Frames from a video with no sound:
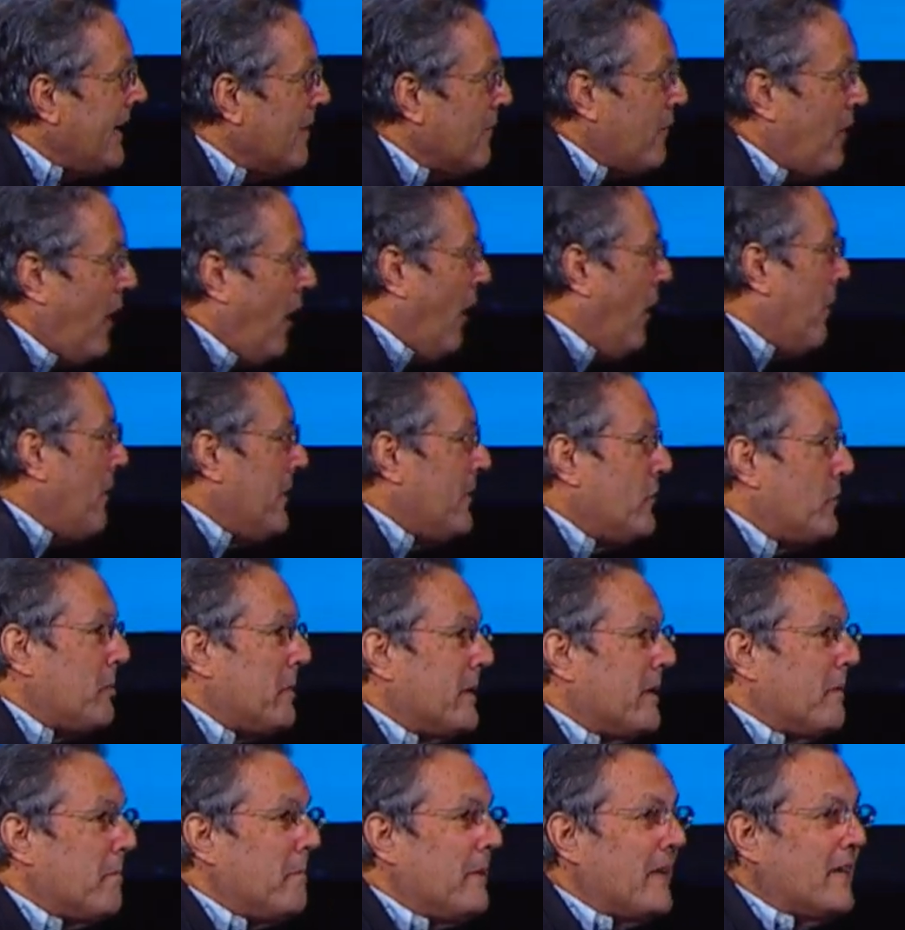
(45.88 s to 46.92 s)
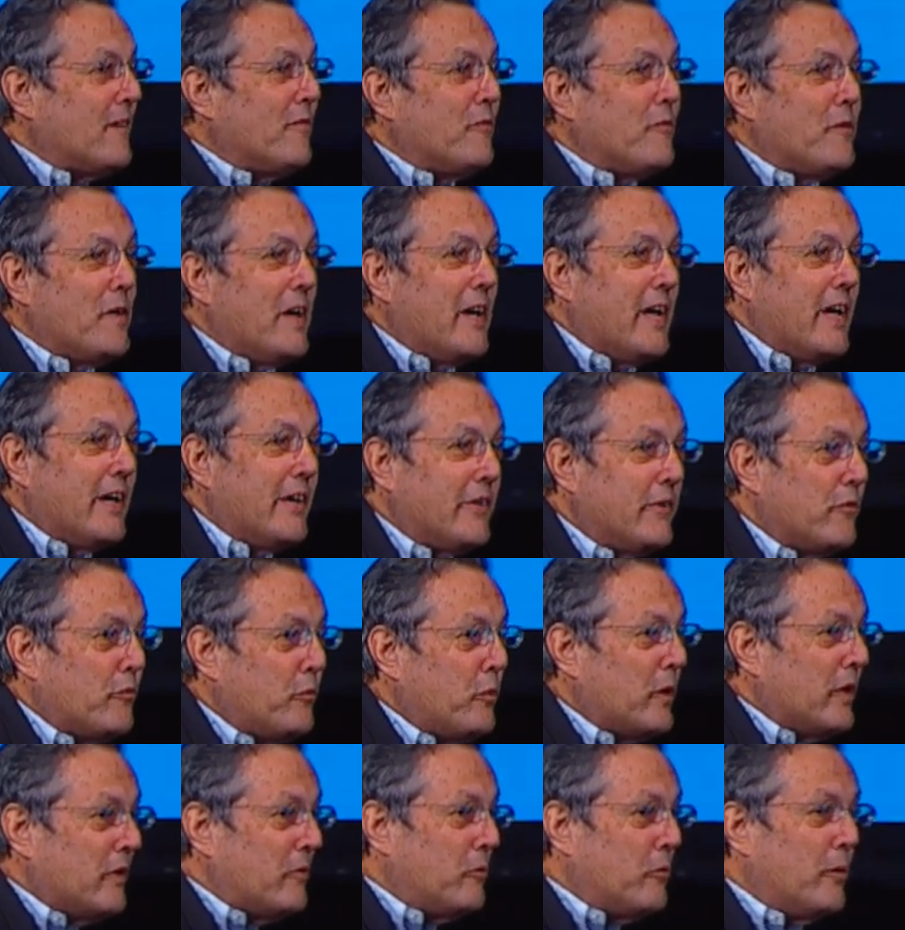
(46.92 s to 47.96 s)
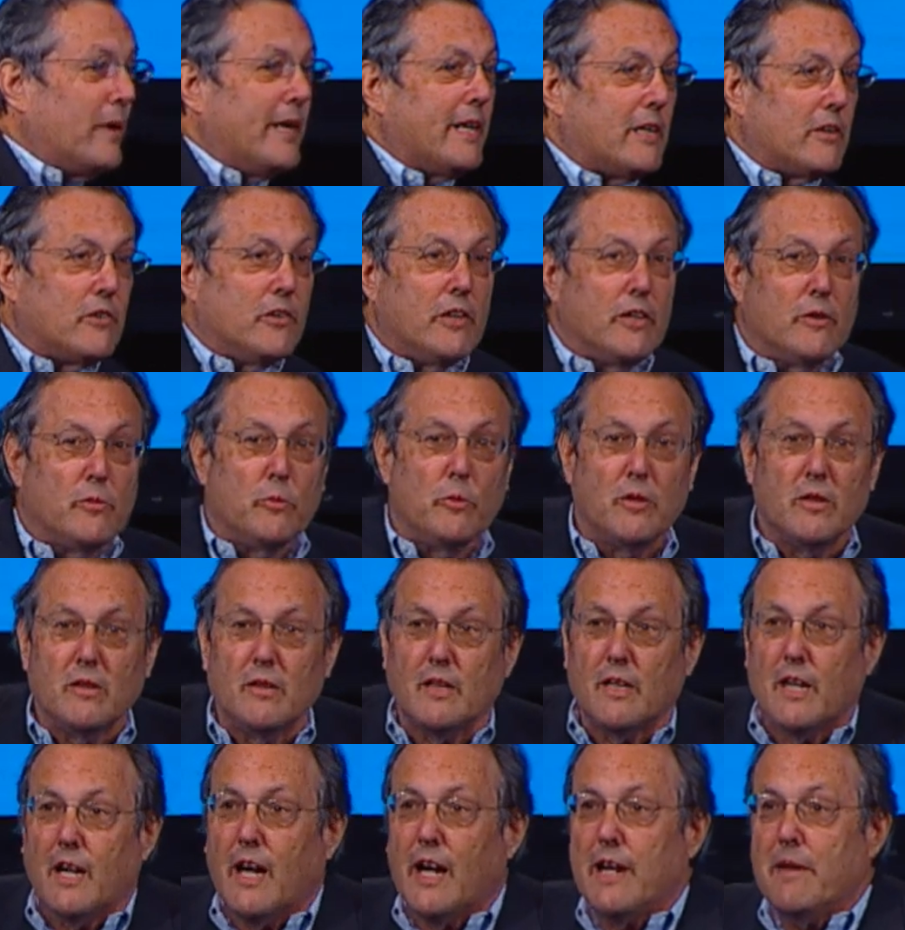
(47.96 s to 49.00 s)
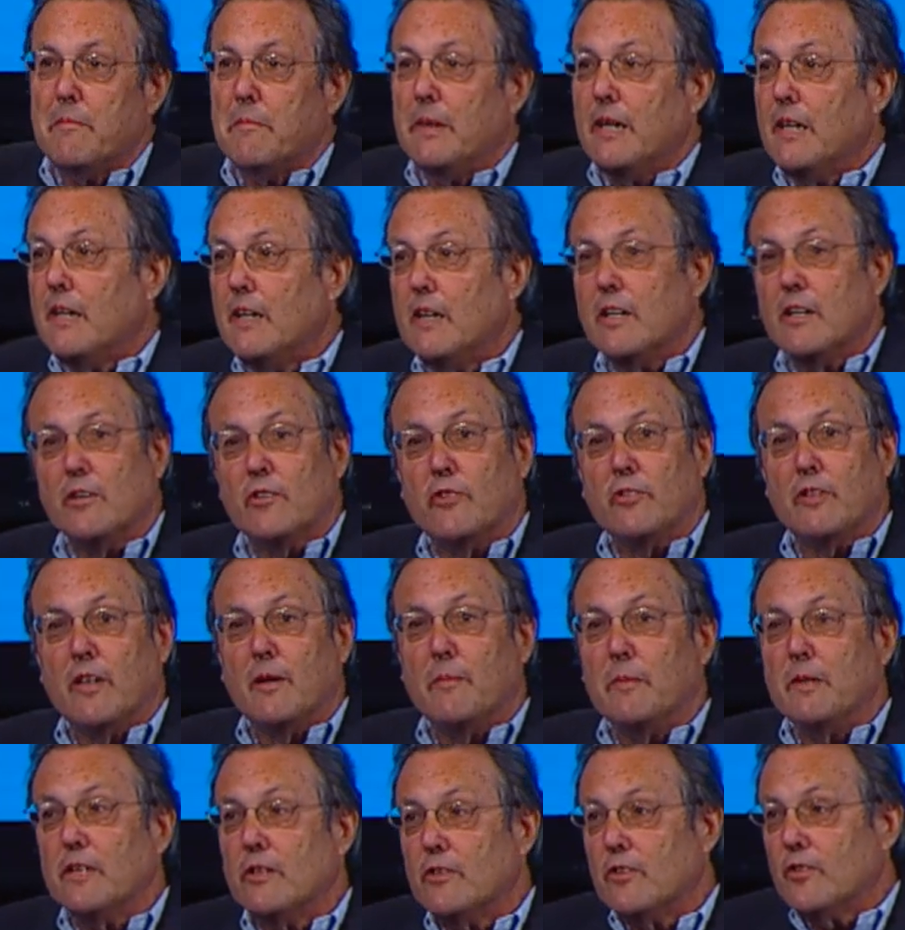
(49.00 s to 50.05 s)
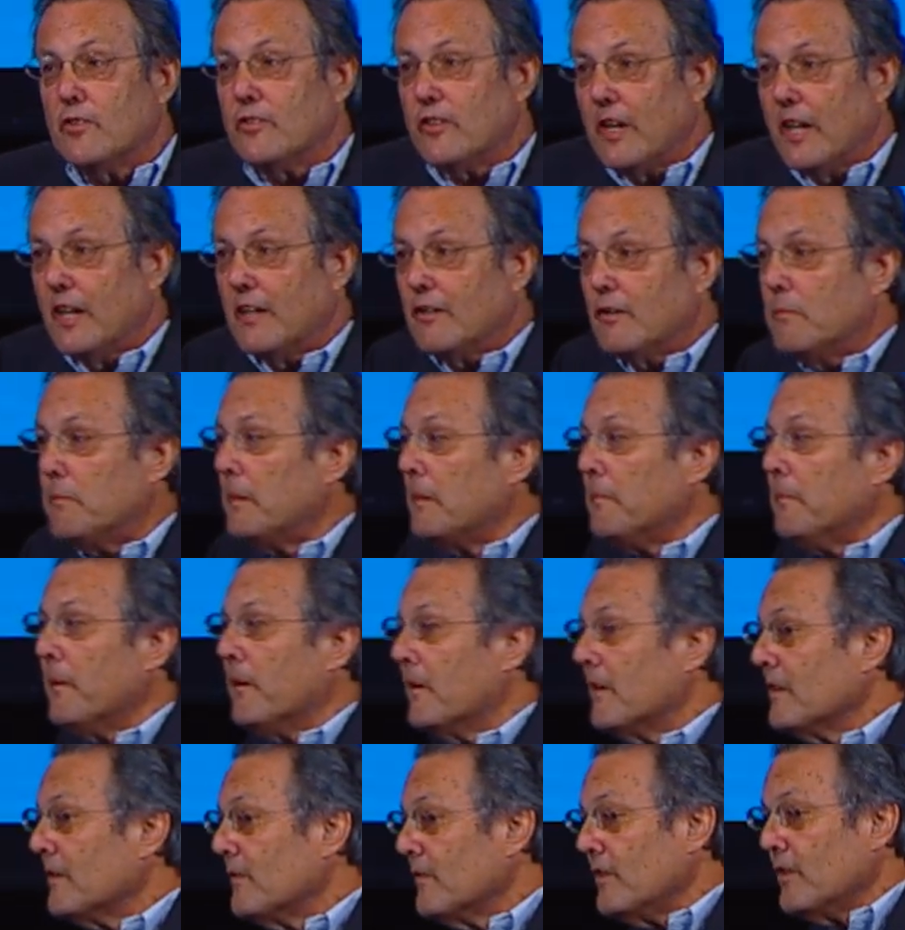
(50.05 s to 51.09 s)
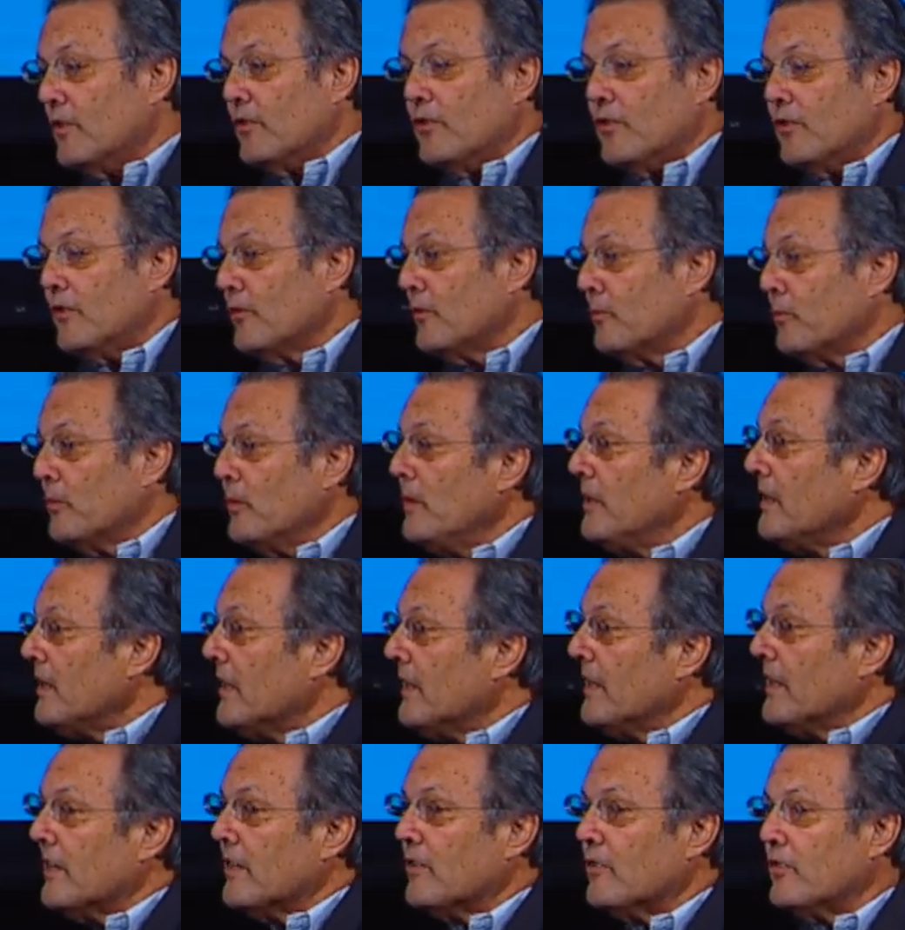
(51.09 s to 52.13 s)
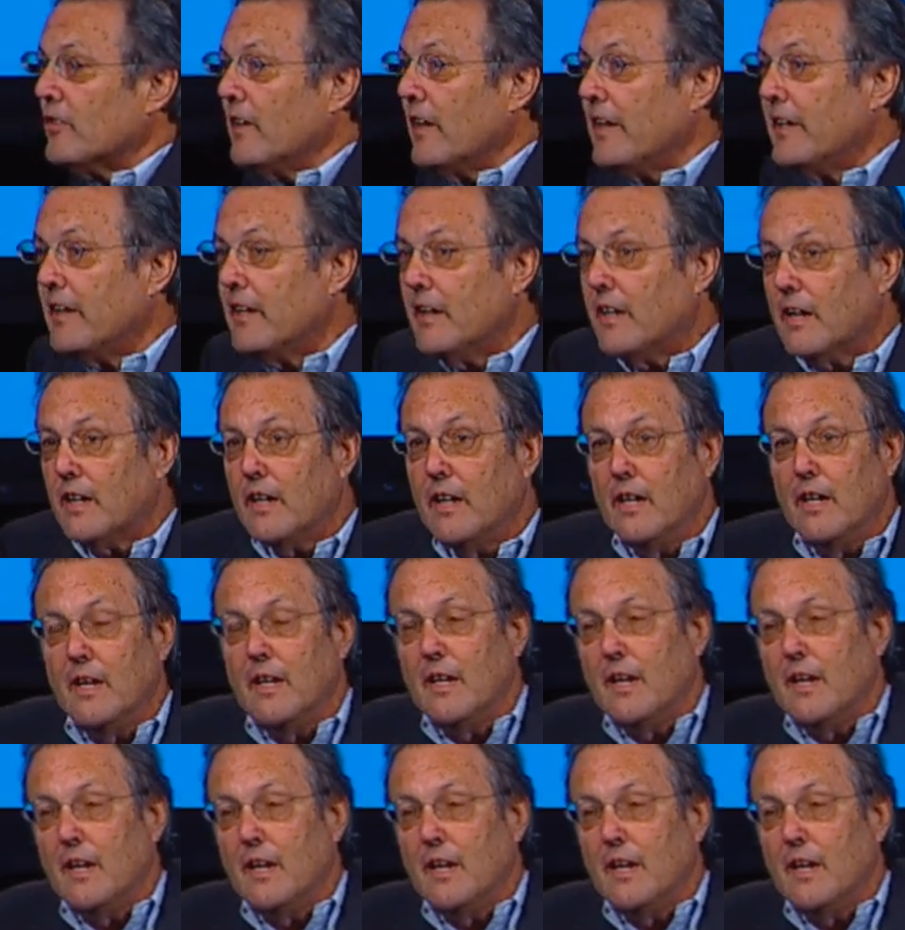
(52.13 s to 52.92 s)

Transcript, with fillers: have always been a big fan of what Rick did with the iMedia summits, and to be part of this is really exciting.